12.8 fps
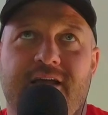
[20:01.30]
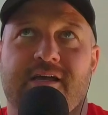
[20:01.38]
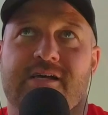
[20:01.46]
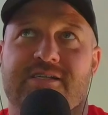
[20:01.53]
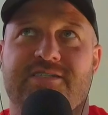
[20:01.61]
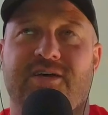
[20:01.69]

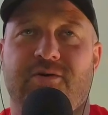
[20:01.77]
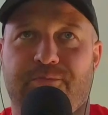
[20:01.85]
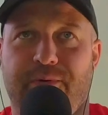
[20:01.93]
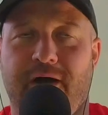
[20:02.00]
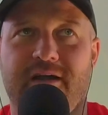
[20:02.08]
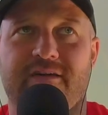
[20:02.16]
So
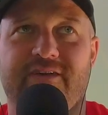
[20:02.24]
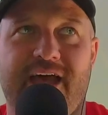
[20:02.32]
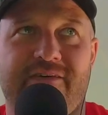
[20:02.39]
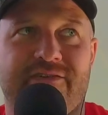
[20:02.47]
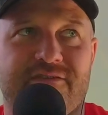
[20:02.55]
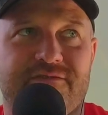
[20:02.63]
part of
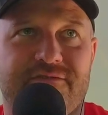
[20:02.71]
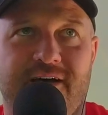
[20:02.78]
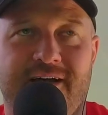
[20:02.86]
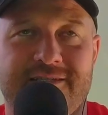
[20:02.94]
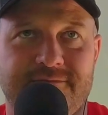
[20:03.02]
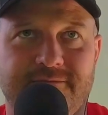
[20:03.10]
having
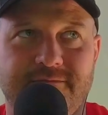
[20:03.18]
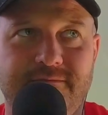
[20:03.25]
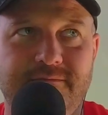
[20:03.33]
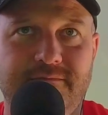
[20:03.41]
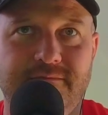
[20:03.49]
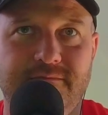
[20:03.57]
fun
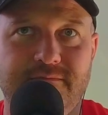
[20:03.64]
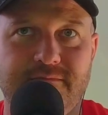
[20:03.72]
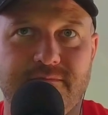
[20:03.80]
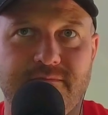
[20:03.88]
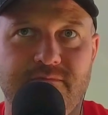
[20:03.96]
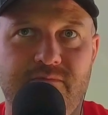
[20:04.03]

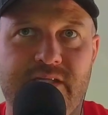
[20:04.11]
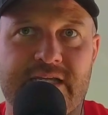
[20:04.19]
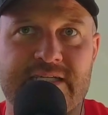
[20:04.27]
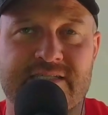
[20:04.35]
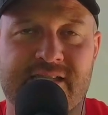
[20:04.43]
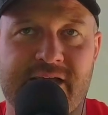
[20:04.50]

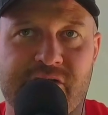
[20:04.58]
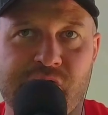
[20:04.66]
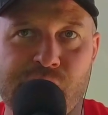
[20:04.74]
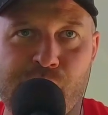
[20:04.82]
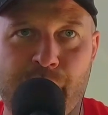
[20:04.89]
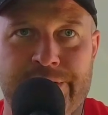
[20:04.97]
is that
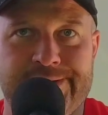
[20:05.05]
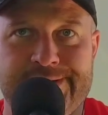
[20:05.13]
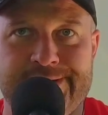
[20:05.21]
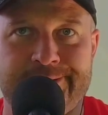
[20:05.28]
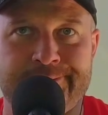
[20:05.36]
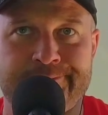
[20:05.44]
you want
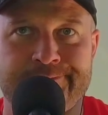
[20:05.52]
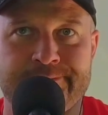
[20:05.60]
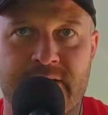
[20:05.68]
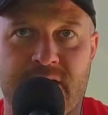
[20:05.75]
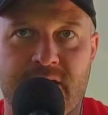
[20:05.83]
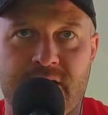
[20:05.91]
him.
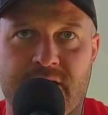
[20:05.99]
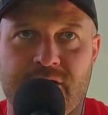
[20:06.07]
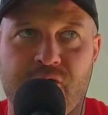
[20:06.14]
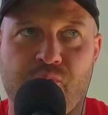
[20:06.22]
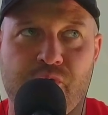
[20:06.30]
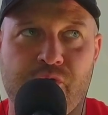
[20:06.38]

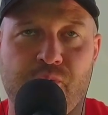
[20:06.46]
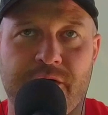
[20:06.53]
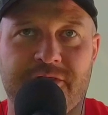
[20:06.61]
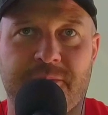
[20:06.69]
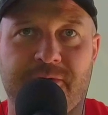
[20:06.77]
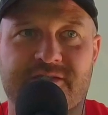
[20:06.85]
You, you
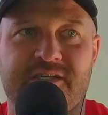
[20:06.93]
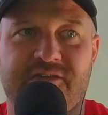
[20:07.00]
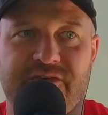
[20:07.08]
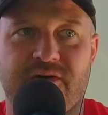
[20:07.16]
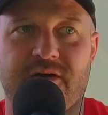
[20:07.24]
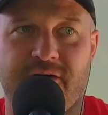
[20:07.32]
want the person
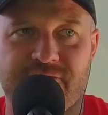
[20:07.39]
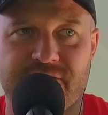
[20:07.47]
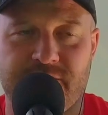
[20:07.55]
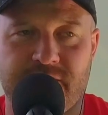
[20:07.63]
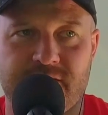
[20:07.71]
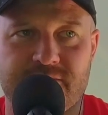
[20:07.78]
to feel
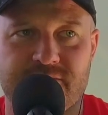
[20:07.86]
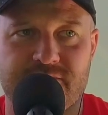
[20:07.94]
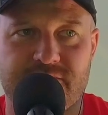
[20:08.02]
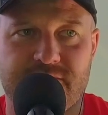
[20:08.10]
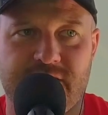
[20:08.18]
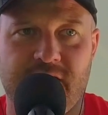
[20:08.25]
comfortable,
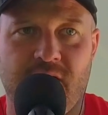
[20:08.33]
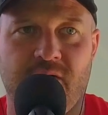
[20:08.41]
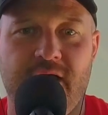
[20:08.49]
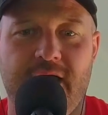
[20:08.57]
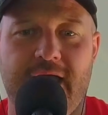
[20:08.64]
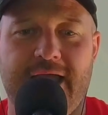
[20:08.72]
mm-hmm. you
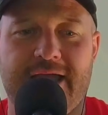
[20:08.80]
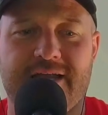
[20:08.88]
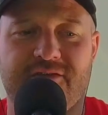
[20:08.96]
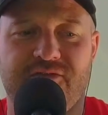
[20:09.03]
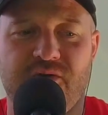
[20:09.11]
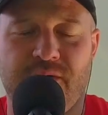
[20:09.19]
know,
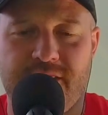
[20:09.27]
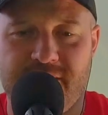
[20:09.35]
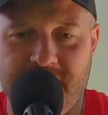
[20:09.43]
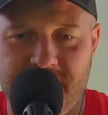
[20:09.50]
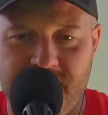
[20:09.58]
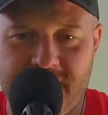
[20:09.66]
and if you
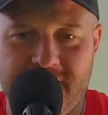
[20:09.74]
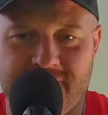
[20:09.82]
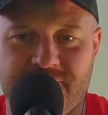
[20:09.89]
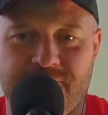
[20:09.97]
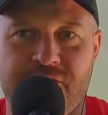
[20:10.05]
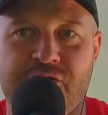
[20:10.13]
want them to be
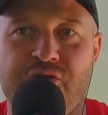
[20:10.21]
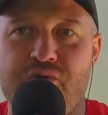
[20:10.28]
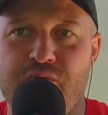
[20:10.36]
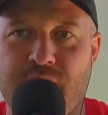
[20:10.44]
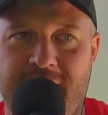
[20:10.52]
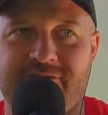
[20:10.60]
comfortable,
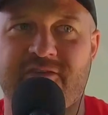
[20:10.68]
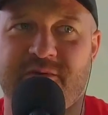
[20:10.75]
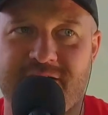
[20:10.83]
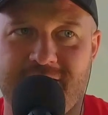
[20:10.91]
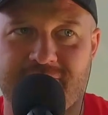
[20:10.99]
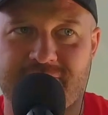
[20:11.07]
you have to
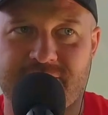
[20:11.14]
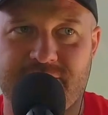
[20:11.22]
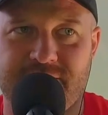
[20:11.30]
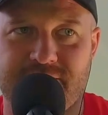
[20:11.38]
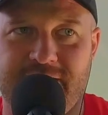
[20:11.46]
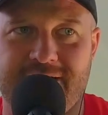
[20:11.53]
be
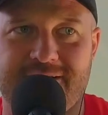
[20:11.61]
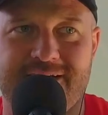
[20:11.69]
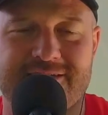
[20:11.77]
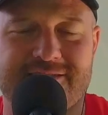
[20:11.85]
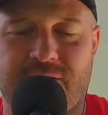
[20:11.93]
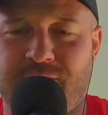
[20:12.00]
comfortable, right?
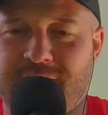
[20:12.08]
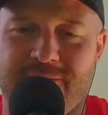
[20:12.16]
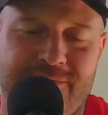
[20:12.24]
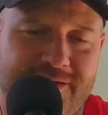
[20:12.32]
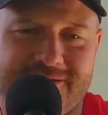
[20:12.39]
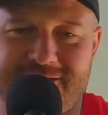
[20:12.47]
That's like one of
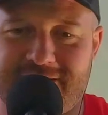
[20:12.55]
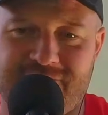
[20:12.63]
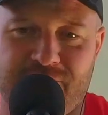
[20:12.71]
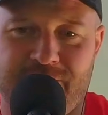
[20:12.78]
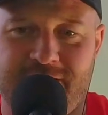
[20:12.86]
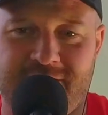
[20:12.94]
the biggest
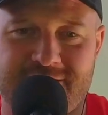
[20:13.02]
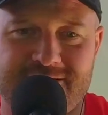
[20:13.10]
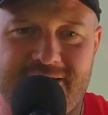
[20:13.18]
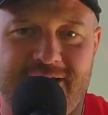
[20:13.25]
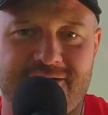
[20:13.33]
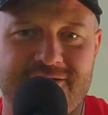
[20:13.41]
things for being on
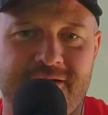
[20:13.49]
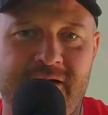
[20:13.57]
stage